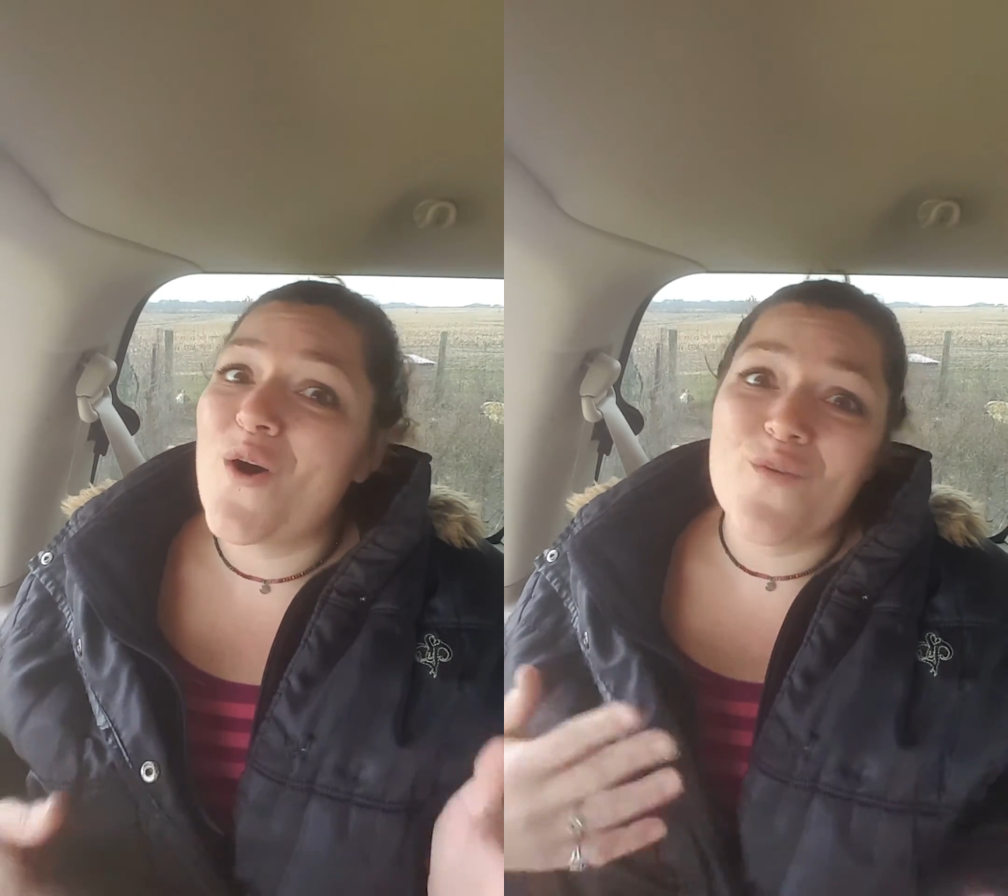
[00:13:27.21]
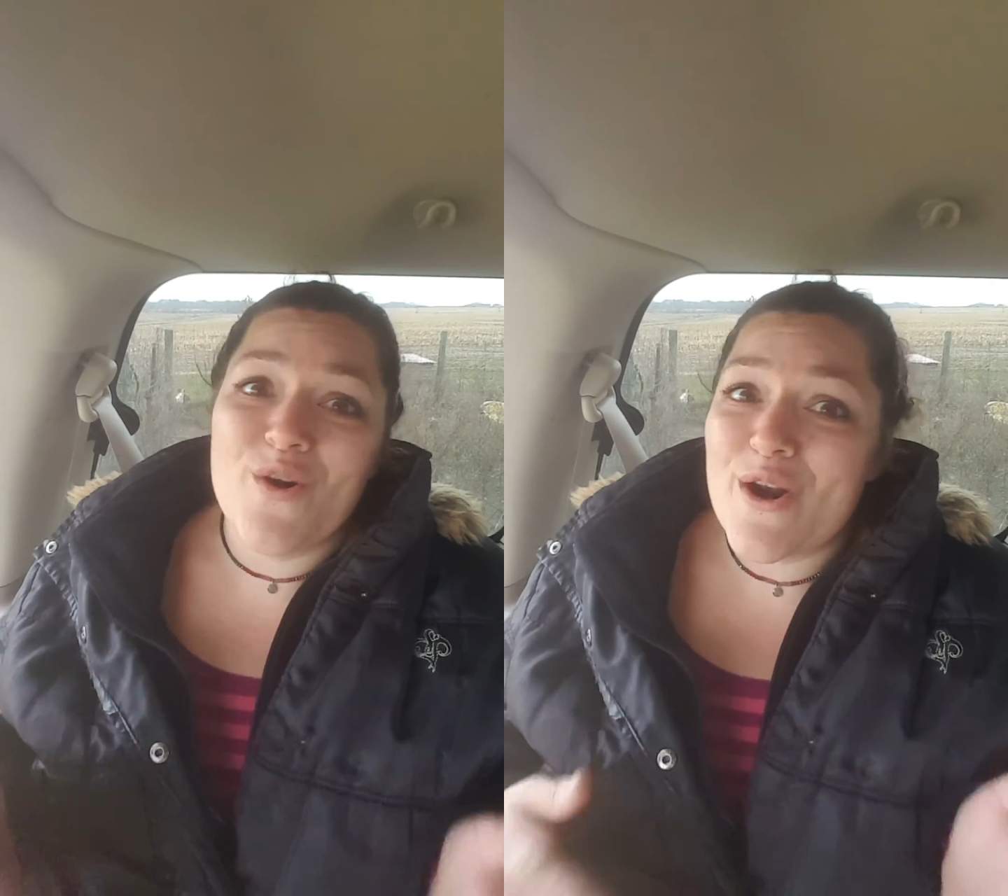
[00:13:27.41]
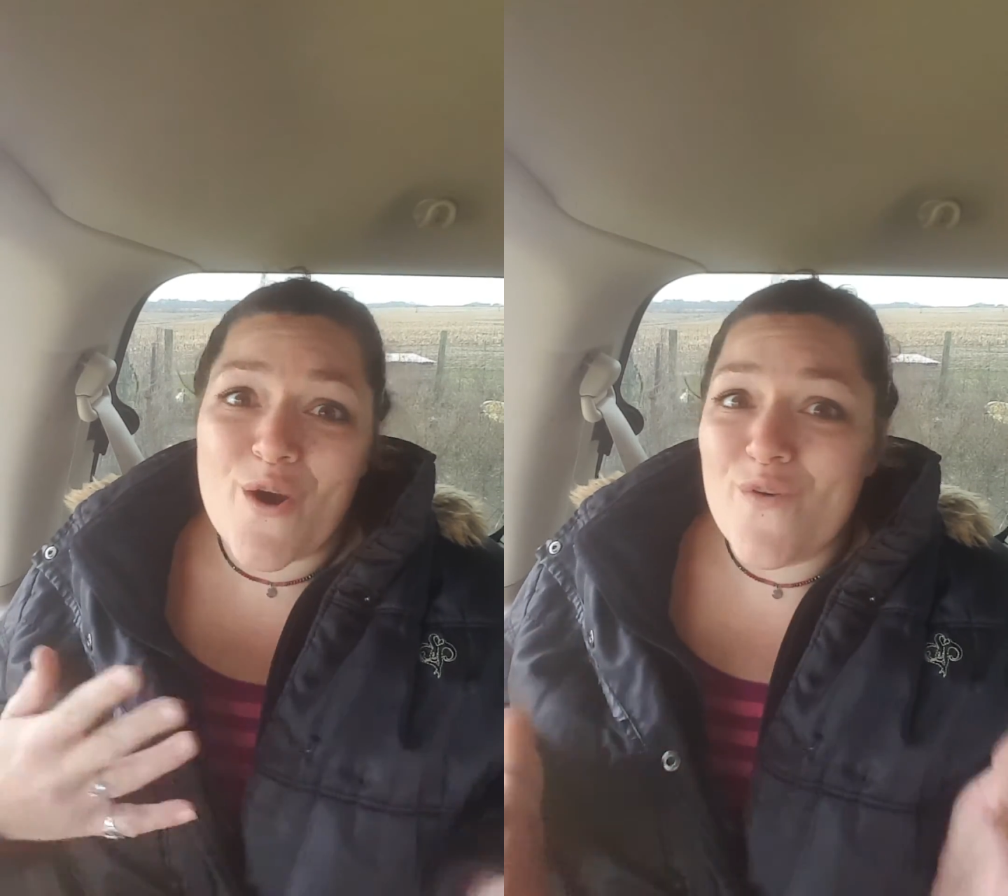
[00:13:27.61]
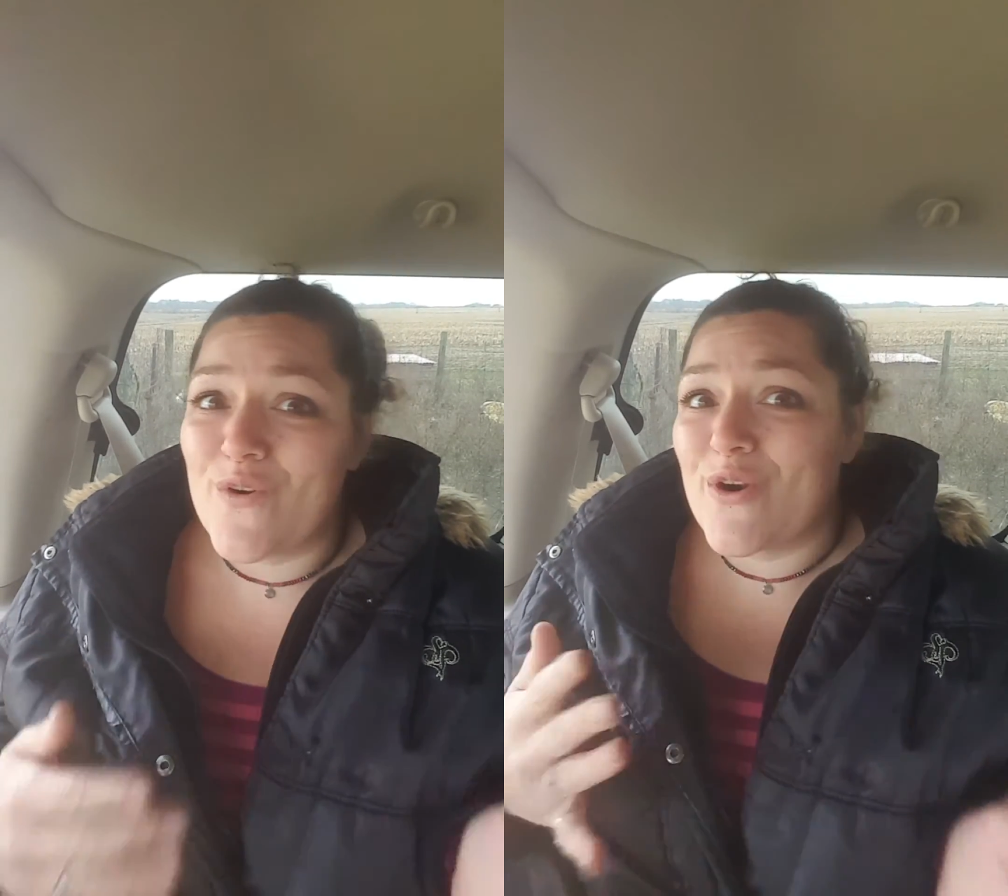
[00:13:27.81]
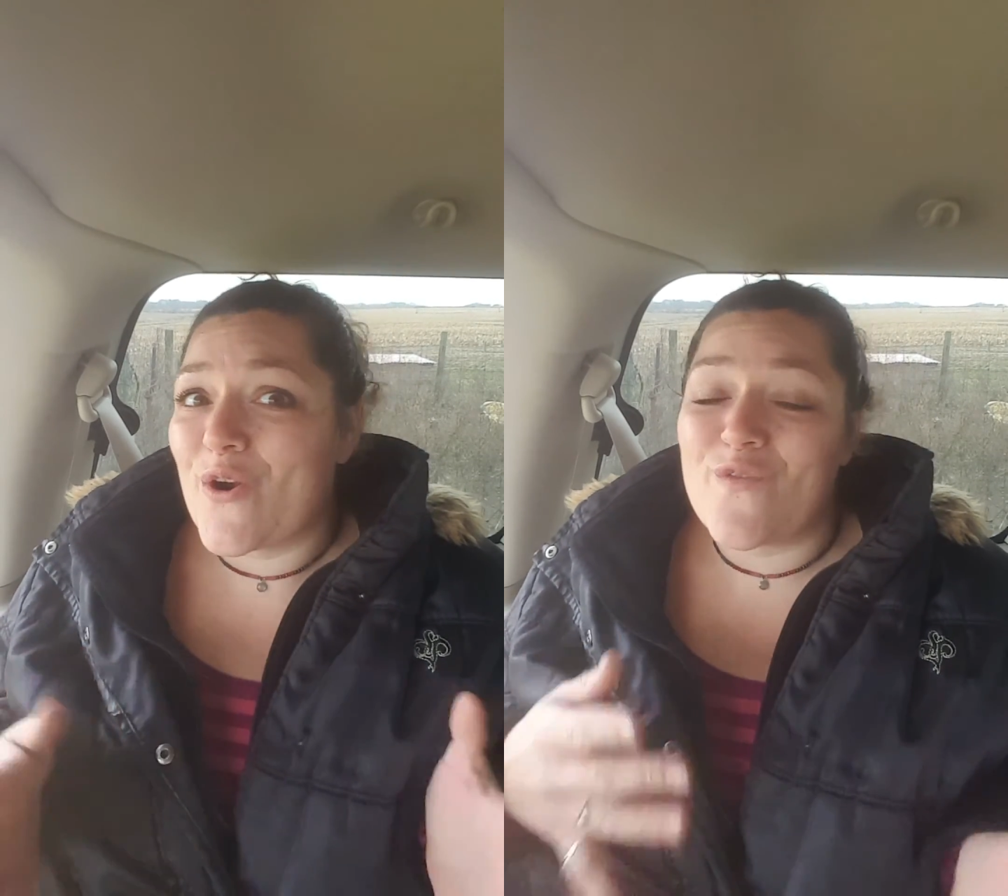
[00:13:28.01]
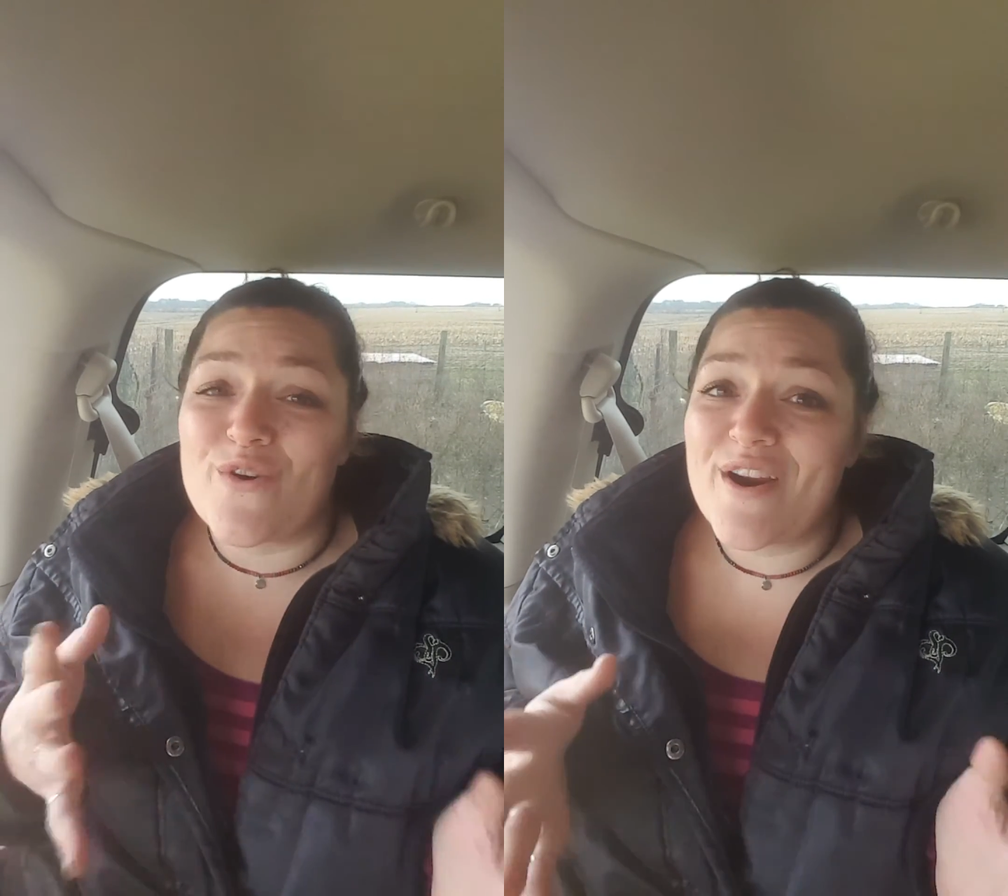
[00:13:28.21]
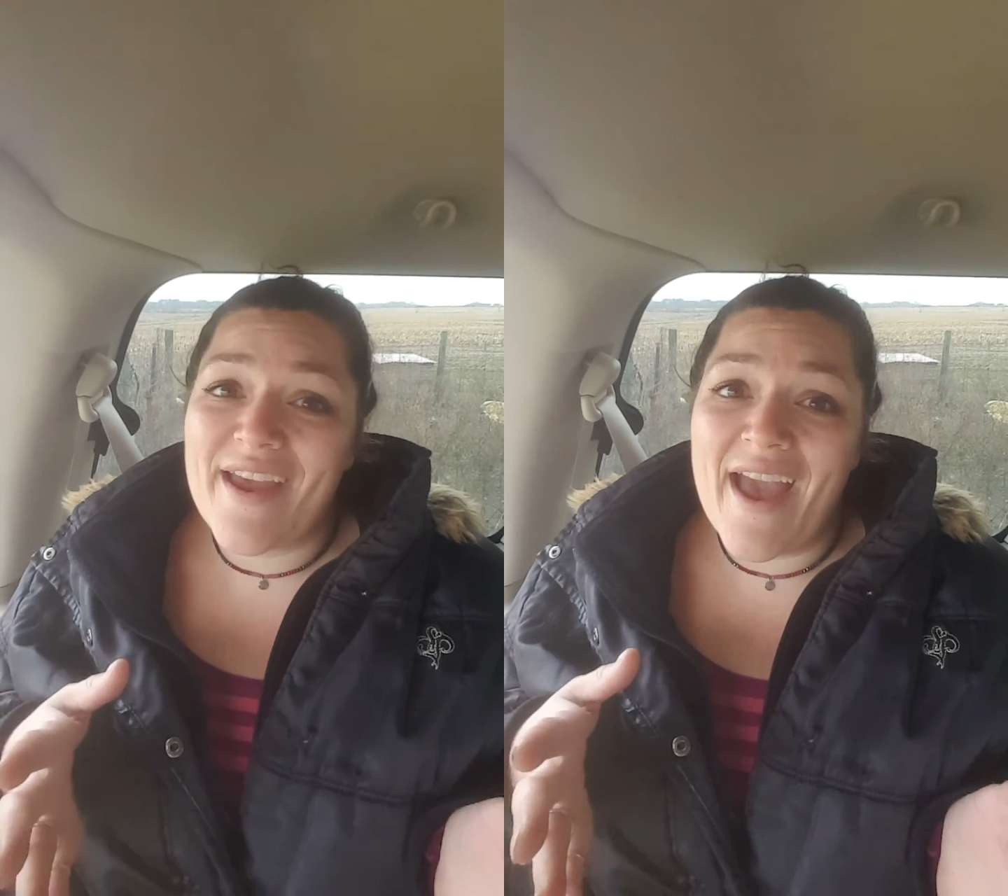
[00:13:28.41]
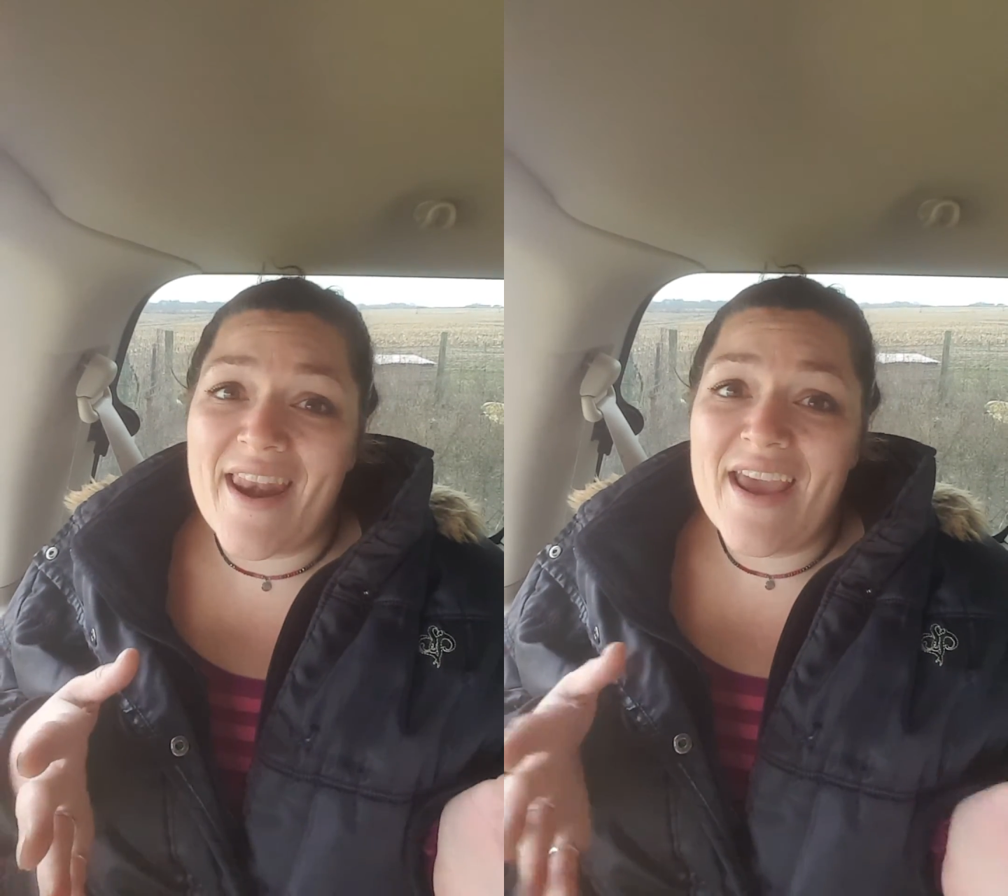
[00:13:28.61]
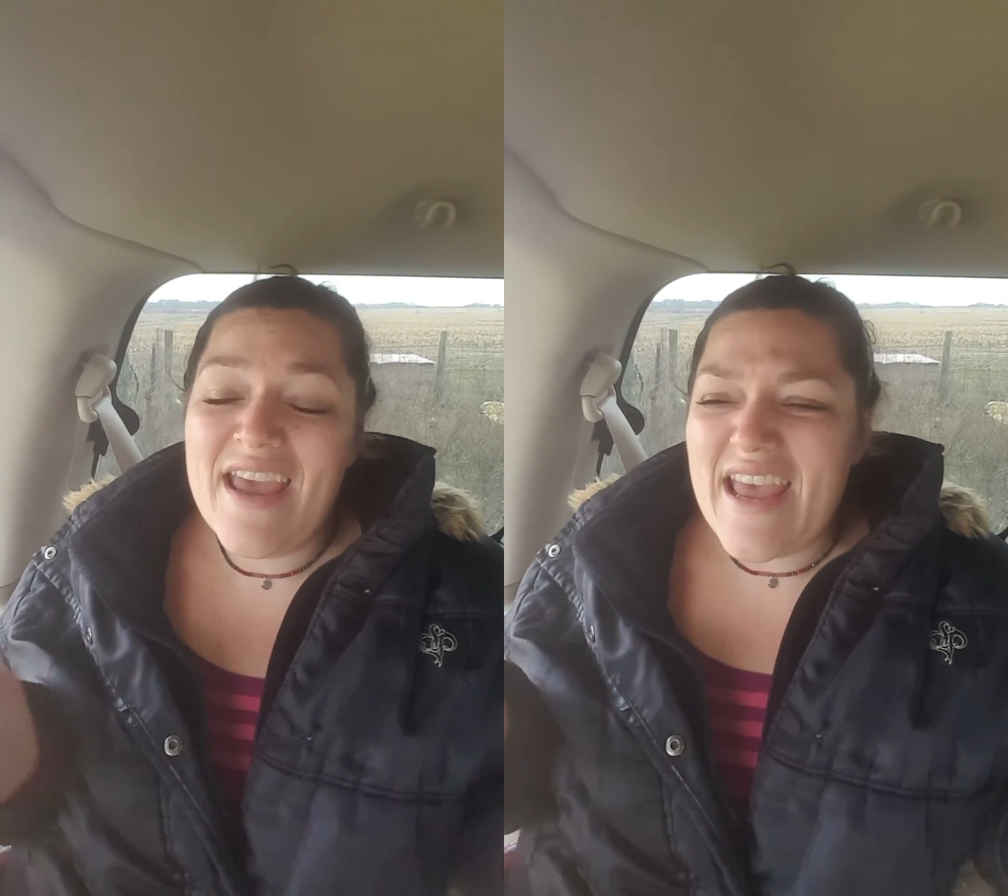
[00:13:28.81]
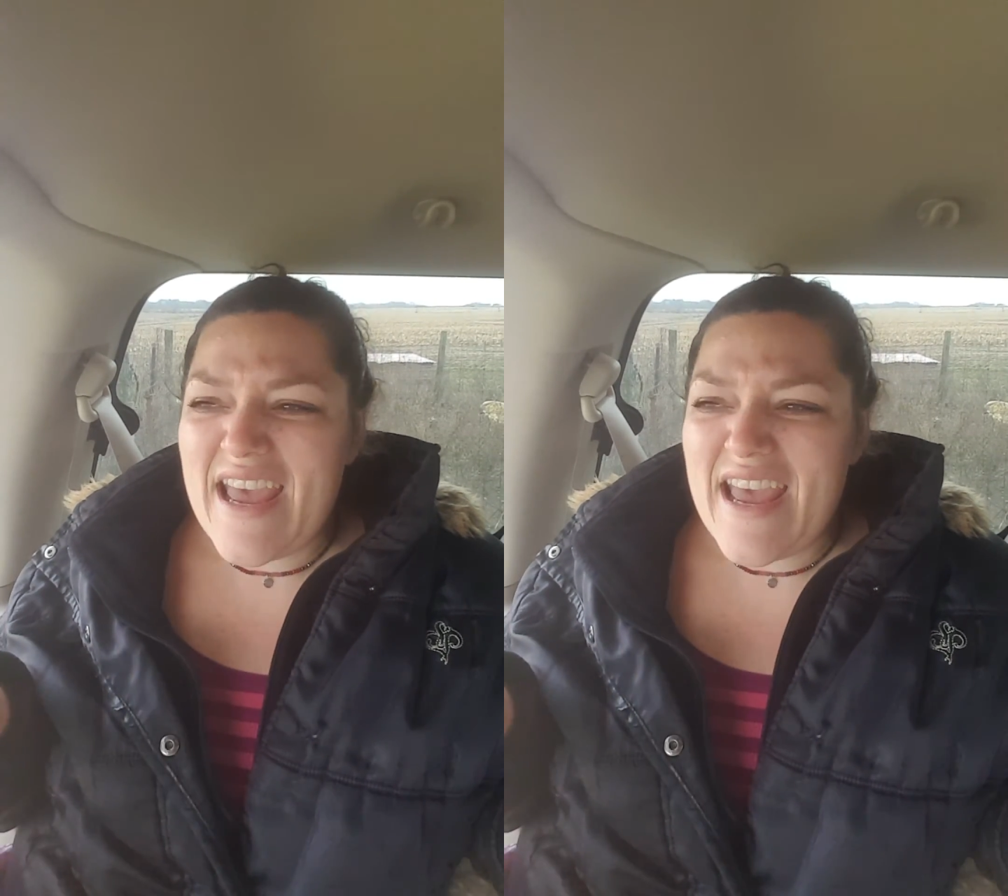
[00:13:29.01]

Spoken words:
over and over and over again